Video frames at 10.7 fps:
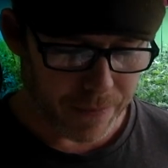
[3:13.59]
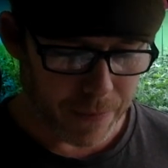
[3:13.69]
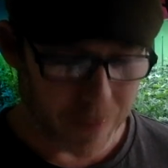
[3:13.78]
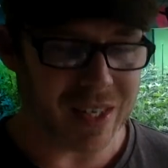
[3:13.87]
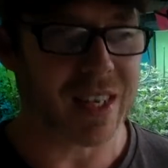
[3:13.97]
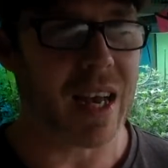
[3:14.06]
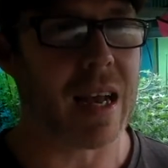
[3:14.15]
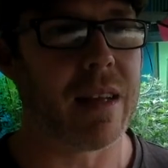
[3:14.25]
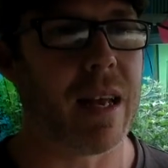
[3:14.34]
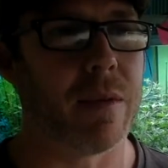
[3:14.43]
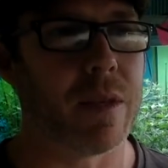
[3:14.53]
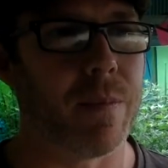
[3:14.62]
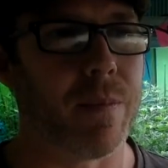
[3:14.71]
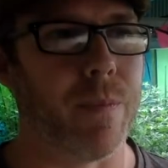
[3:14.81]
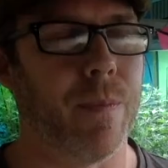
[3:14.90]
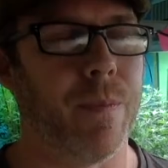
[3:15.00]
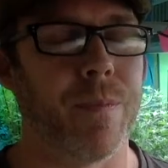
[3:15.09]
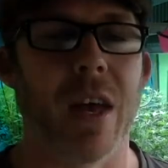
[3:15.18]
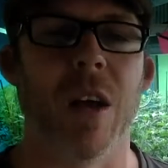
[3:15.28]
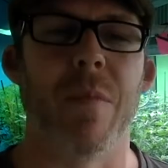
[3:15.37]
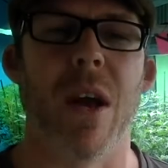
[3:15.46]
with this guy named
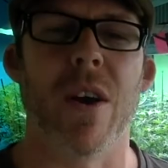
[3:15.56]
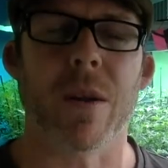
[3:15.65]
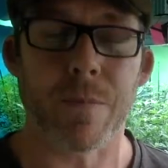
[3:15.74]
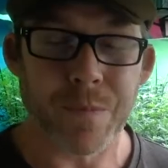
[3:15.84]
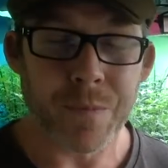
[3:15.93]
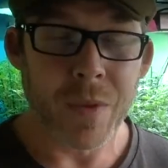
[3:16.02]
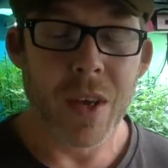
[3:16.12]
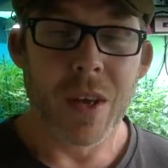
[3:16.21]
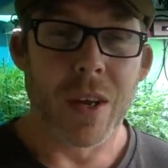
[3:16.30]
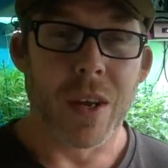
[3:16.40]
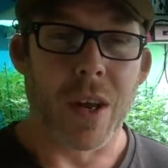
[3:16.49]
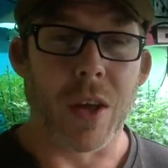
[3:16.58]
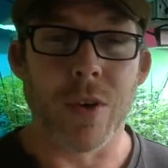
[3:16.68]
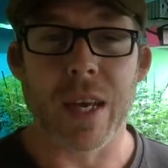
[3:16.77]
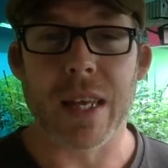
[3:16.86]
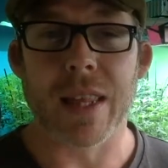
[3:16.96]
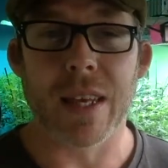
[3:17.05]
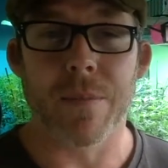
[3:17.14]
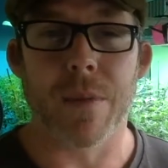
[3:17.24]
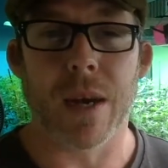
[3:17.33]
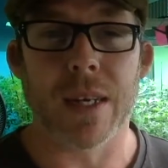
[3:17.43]
Alberic. Now, you get
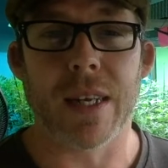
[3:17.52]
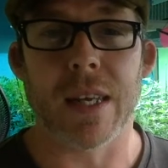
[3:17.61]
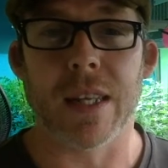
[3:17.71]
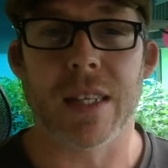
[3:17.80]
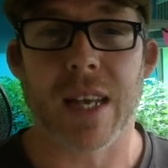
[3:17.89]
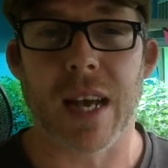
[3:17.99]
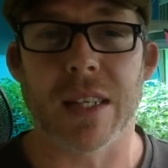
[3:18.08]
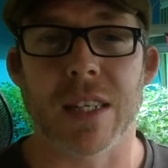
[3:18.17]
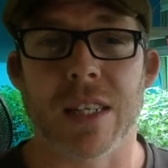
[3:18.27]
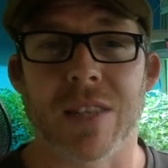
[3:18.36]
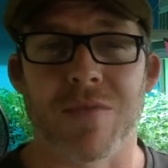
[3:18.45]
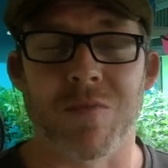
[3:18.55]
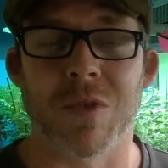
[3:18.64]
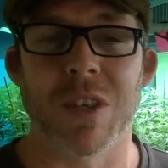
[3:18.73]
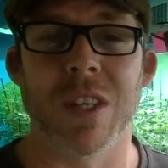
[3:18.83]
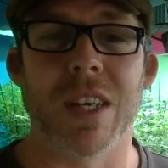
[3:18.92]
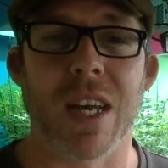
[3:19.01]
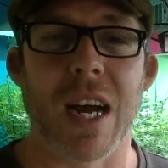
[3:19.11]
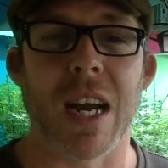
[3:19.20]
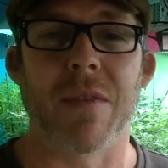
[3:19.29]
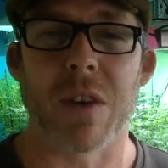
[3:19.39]
the idea, this guy is just really
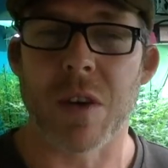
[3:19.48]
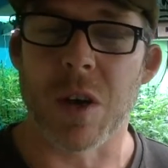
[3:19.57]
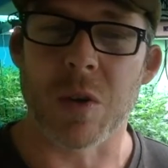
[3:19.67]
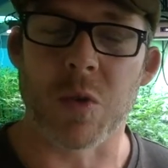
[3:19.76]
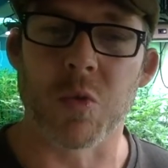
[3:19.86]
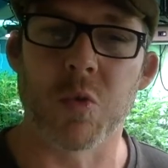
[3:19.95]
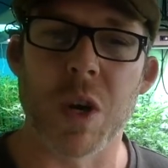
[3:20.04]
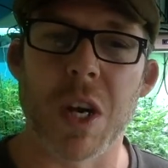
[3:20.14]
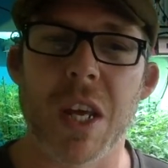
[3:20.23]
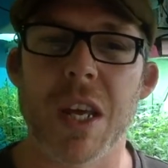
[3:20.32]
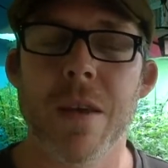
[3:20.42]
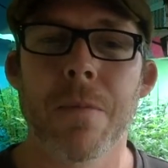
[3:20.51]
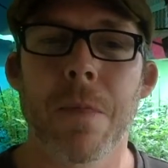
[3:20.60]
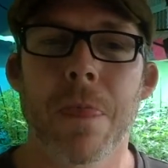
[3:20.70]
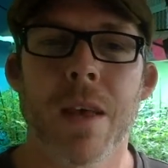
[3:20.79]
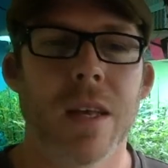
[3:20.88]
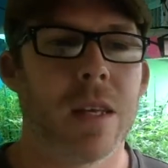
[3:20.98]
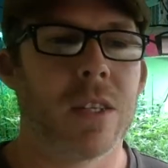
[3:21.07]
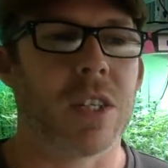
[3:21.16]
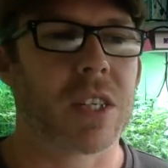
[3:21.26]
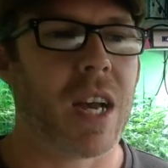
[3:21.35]
kind of a gritty,
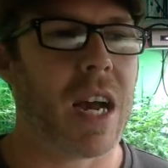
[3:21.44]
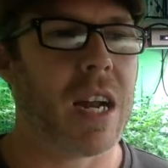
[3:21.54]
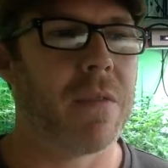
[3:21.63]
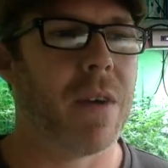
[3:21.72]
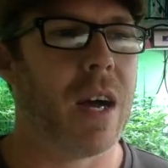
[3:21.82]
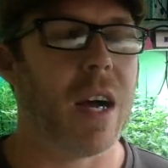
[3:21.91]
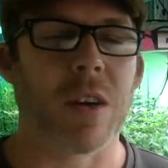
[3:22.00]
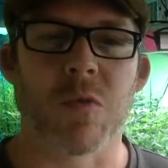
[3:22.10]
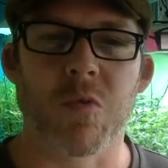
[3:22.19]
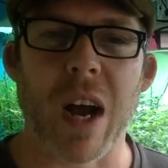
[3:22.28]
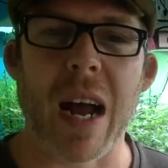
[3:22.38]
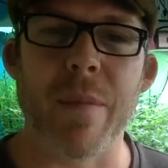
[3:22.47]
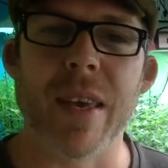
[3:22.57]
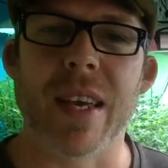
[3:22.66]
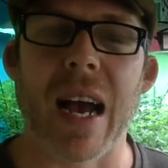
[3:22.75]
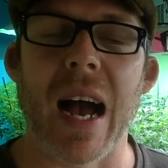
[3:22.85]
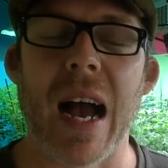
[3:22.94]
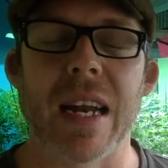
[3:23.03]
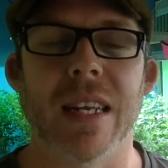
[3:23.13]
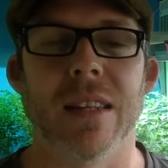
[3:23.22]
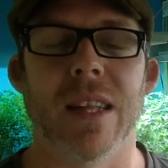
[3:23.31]
just kind of a grimy guy,
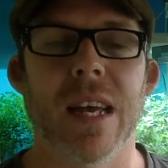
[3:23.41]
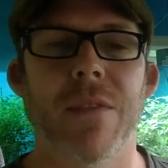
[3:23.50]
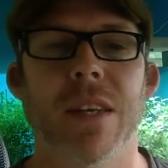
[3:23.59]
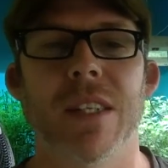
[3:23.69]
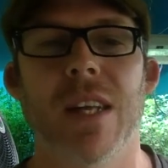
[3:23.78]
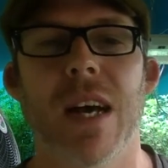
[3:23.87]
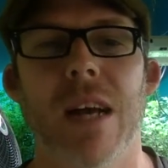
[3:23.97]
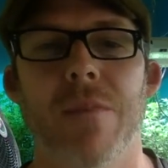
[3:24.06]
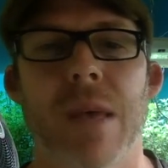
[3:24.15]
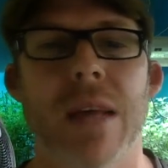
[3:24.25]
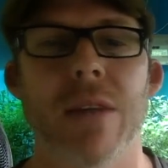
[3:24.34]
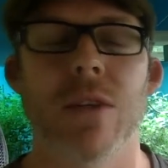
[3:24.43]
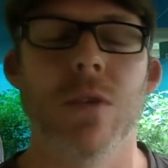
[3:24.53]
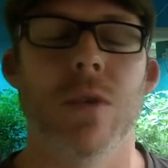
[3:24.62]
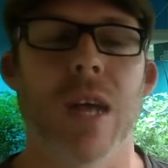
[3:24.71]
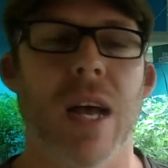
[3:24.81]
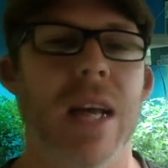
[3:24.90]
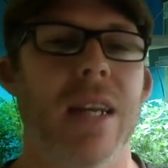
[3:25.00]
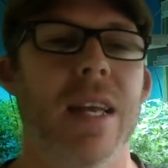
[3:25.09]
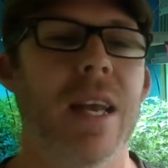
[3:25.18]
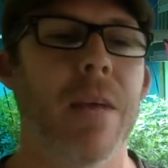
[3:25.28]
and life has not been too kind
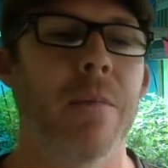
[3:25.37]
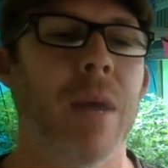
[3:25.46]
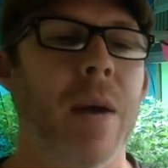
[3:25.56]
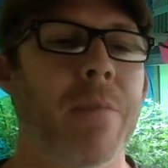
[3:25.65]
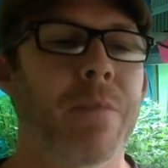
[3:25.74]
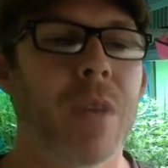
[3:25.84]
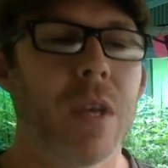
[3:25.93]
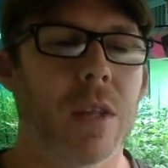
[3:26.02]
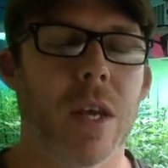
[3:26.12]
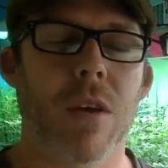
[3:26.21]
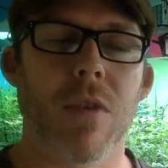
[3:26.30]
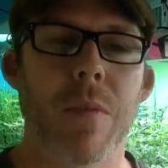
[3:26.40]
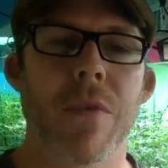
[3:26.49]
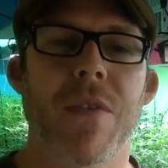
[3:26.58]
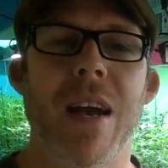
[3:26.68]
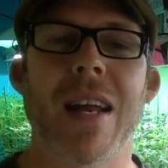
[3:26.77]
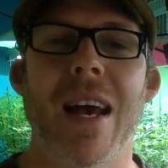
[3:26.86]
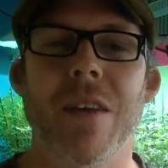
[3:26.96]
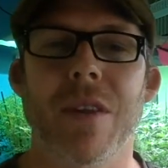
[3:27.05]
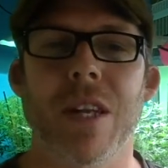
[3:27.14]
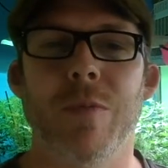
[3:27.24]
to him. But later on we find
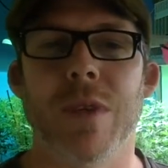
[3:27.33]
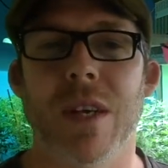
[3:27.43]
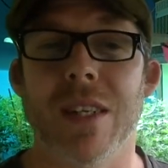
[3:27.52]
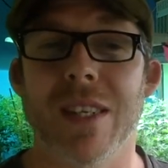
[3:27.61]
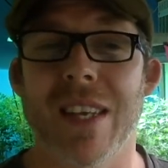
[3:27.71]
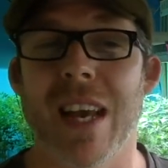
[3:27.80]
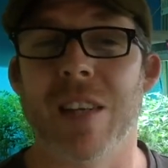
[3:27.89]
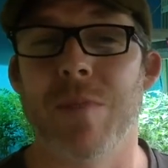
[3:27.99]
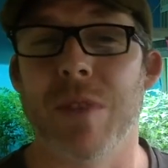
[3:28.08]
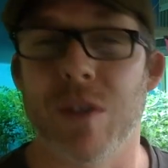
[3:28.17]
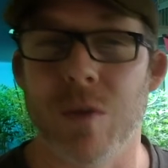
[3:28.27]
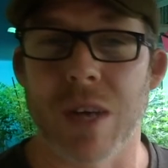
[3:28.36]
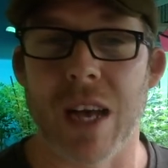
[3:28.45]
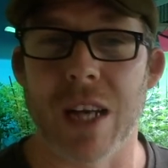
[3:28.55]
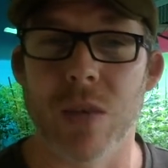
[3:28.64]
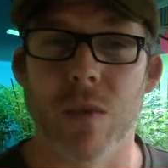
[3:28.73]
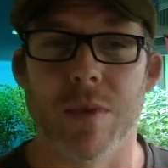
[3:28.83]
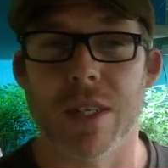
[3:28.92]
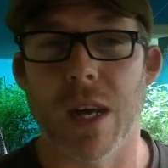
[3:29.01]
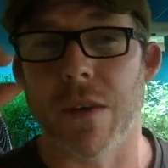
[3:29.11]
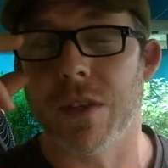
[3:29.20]
out that it's because he hasn't been too kind to
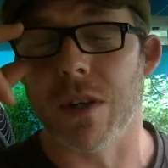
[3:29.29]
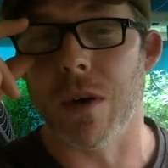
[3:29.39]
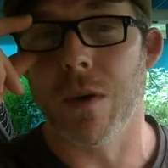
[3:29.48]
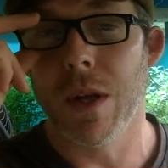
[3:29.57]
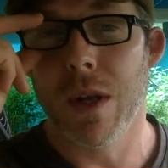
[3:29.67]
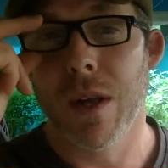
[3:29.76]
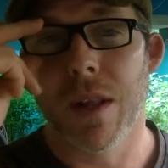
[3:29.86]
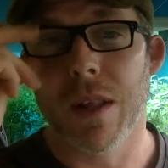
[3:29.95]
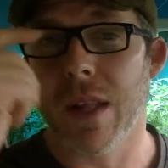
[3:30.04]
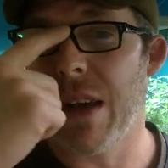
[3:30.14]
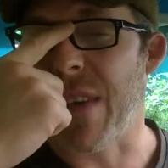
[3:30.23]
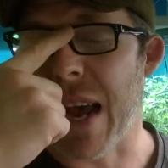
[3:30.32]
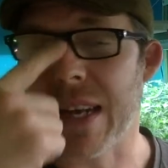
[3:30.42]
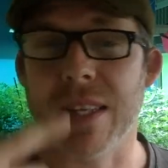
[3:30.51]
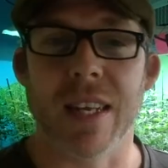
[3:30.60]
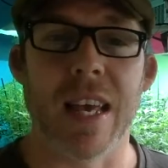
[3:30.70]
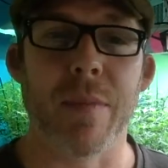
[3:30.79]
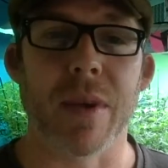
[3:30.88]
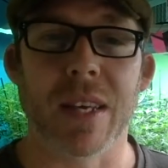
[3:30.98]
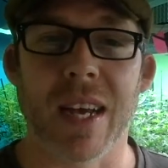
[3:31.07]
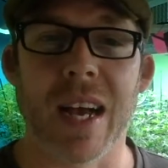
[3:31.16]
himself, so life acted to him
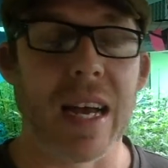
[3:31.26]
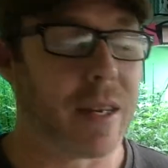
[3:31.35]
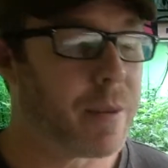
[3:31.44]
in kind.